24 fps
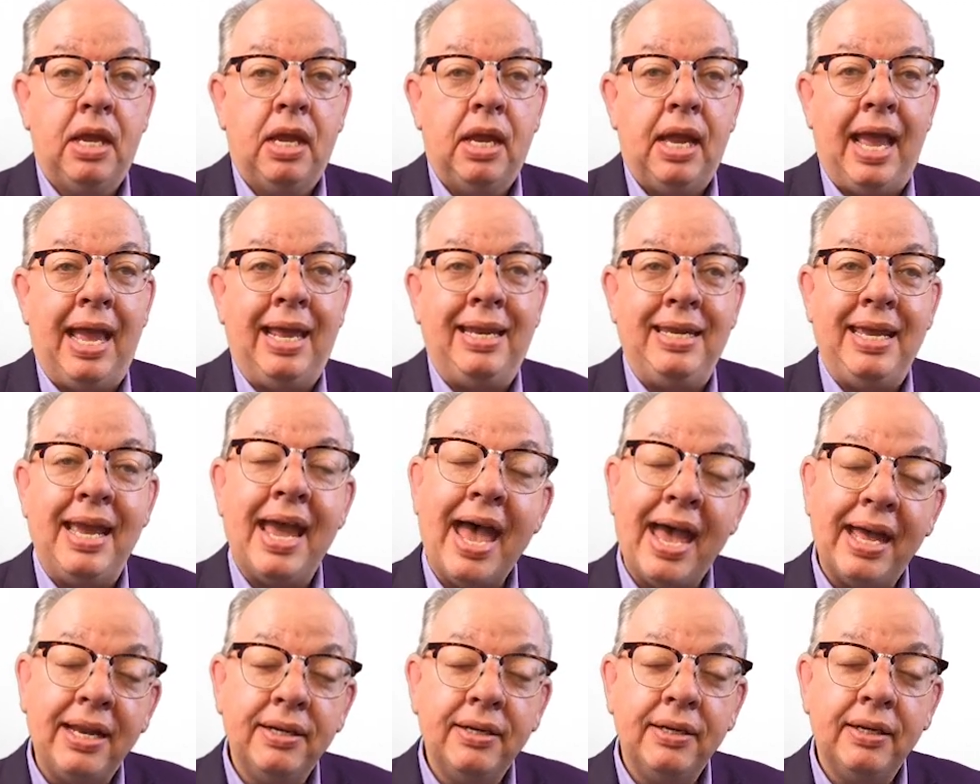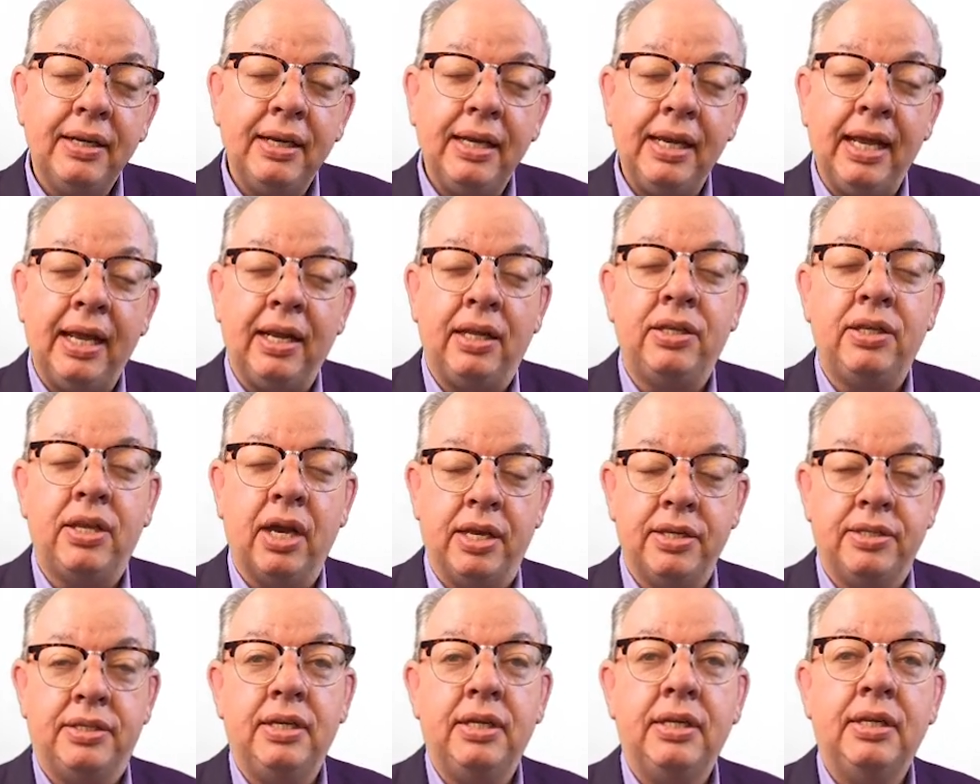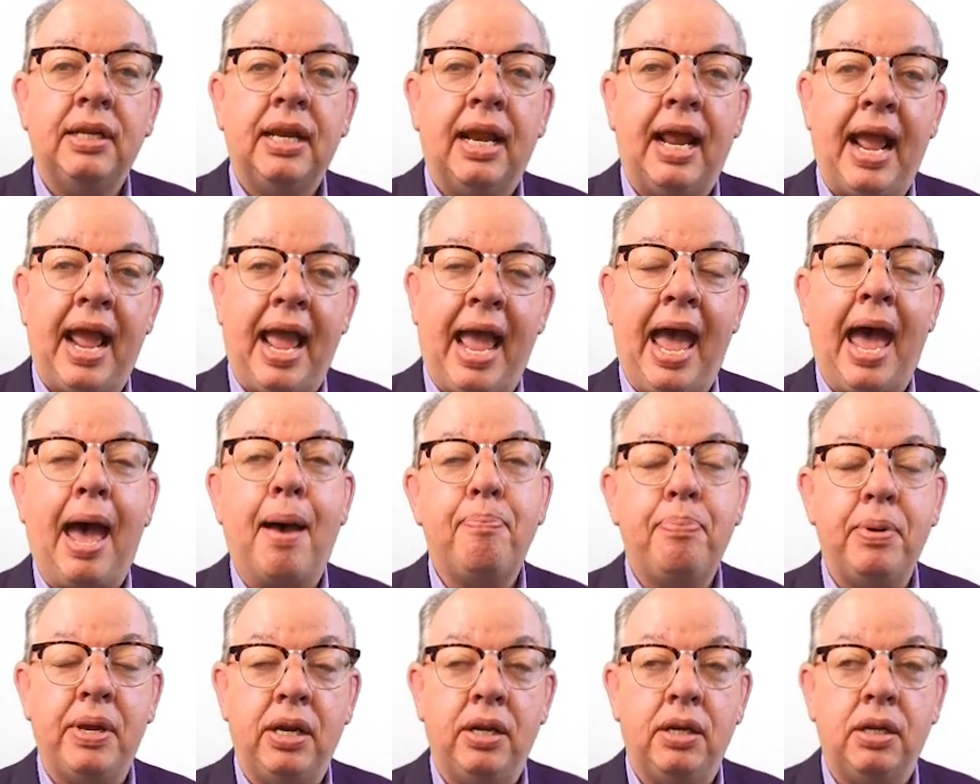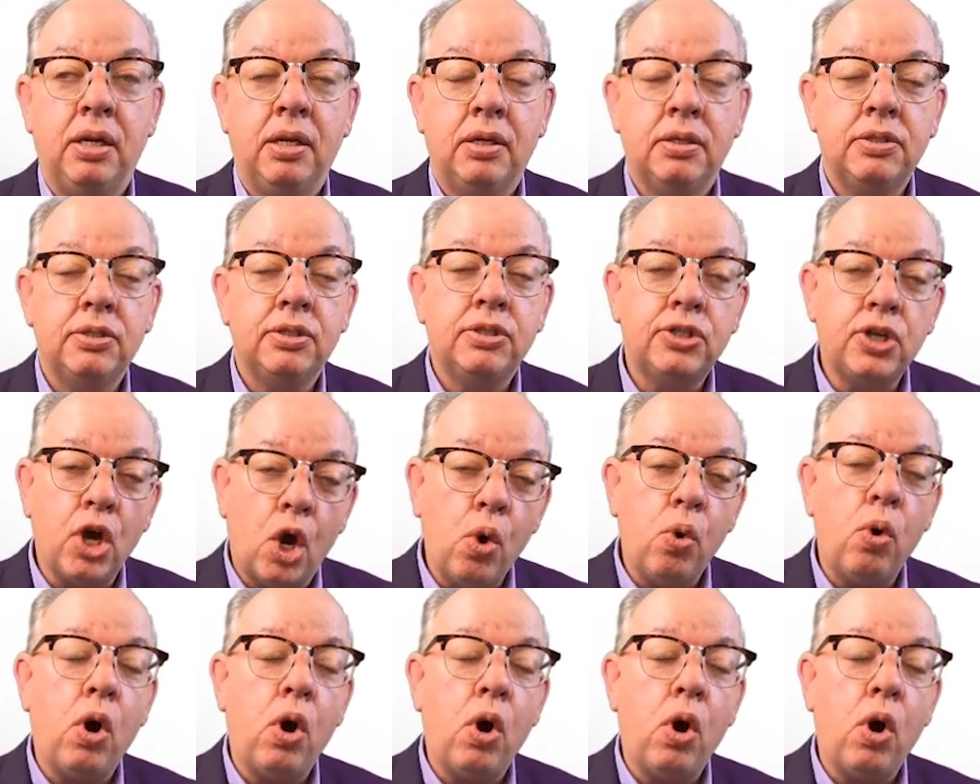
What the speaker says: And yet, it doesn't happen so